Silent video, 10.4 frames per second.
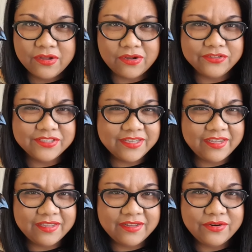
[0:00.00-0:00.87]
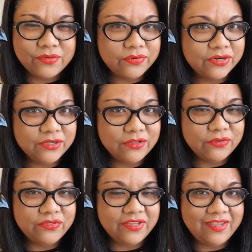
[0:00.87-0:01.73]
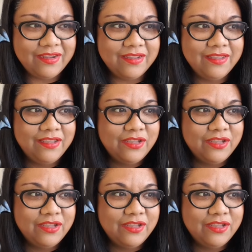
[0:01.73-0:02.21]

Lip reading: on skin or on clothing,